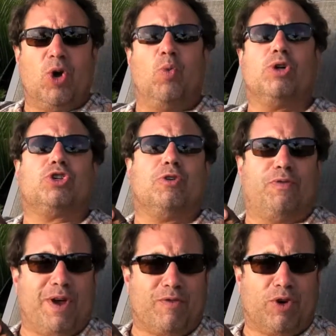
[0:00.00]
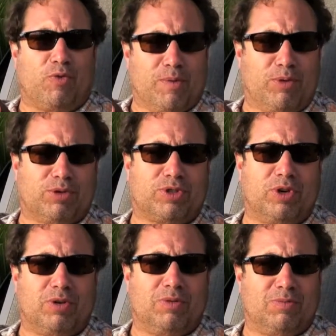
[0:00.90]
What's your favorite Robusto?
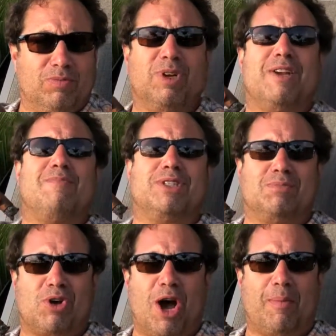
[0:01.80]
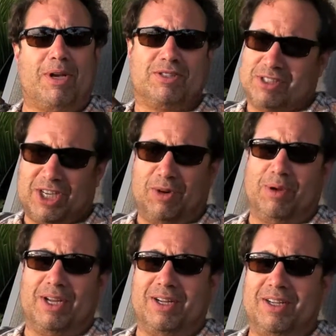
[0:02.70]
Leave me some comments, tell me.